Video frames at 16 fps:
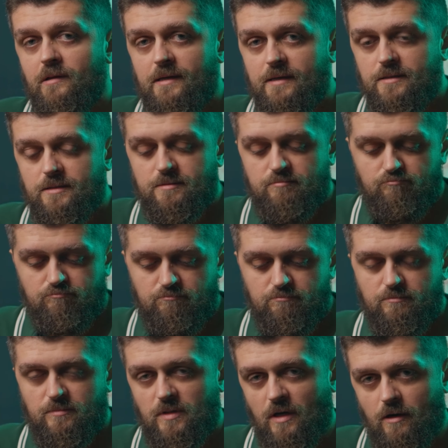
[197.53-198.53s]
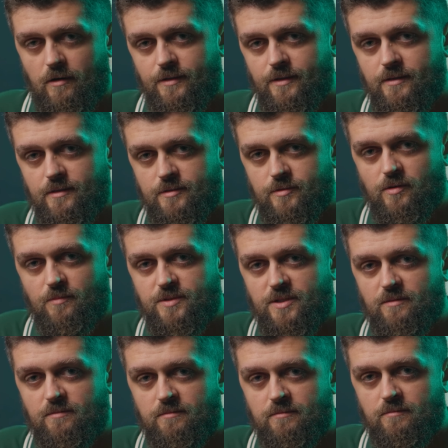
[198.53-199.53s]
links are in the
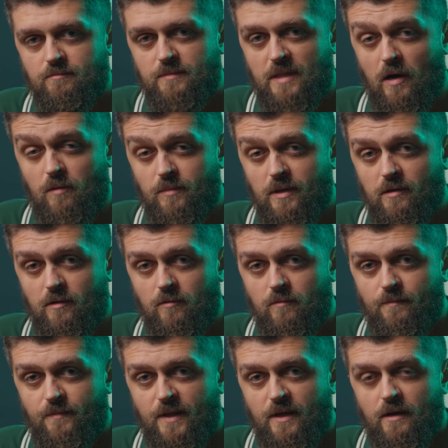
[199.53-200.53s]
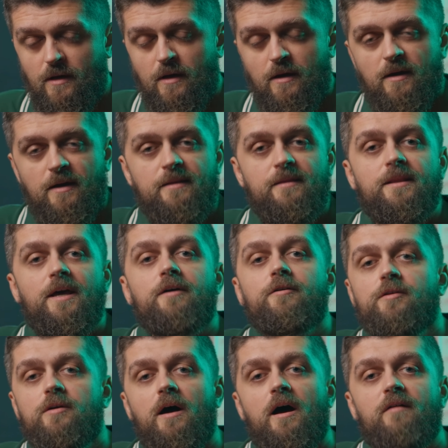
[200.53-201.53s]
description down below. And there
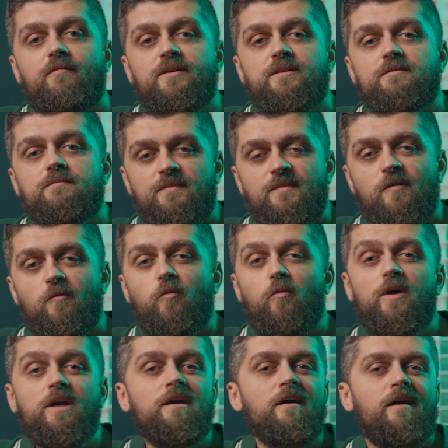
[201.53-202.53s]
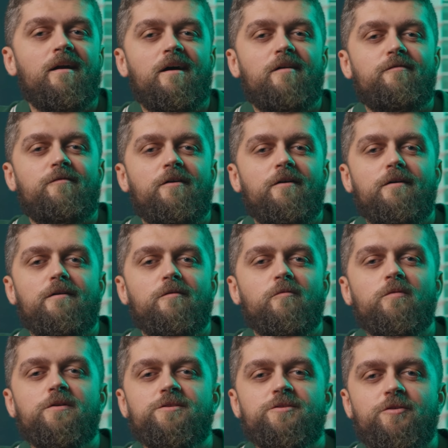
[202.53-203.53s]
you have it. We at Appfire
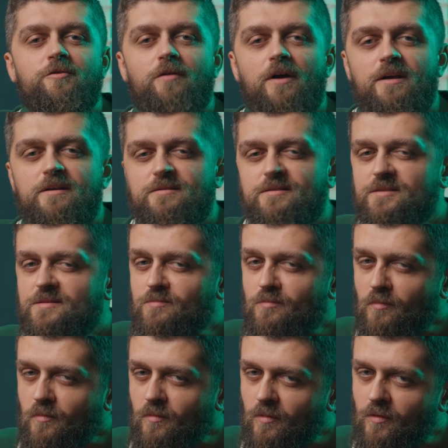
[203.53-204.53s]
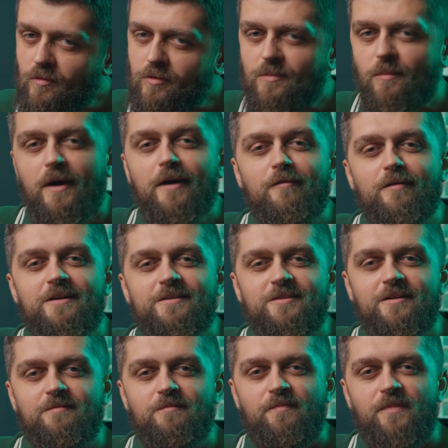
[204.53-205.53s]
wish you a smooth
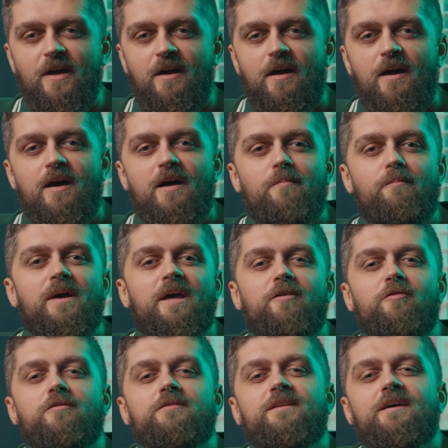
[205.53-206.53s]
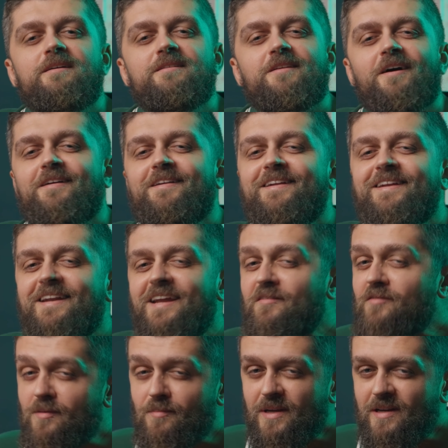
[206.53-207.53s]
migration. May your data
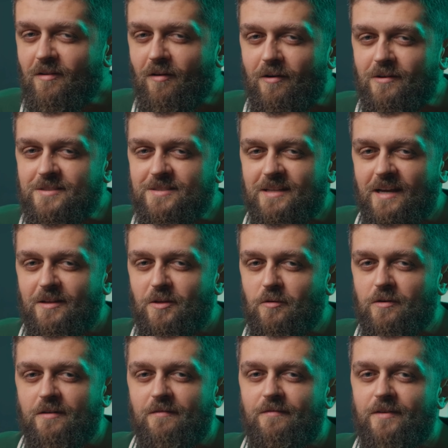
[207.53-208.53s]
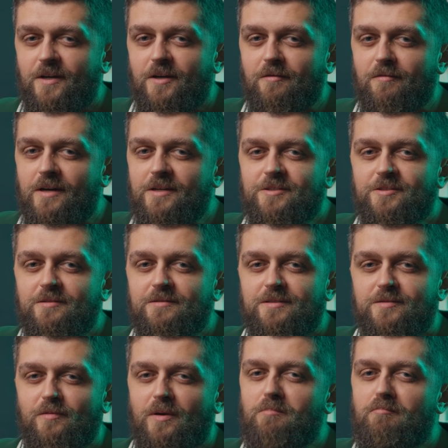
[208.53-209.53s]
never be lost and your
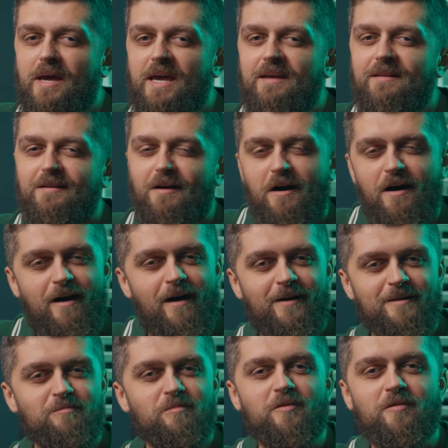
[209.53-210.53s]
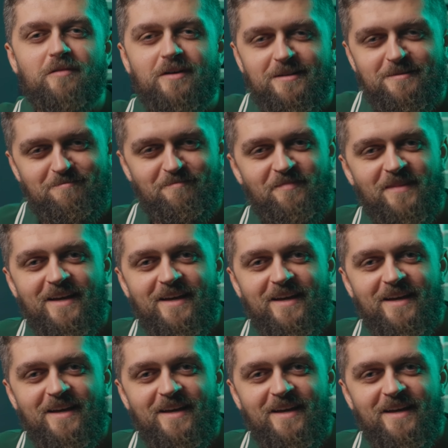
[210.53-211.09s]
configurations remain unbroken.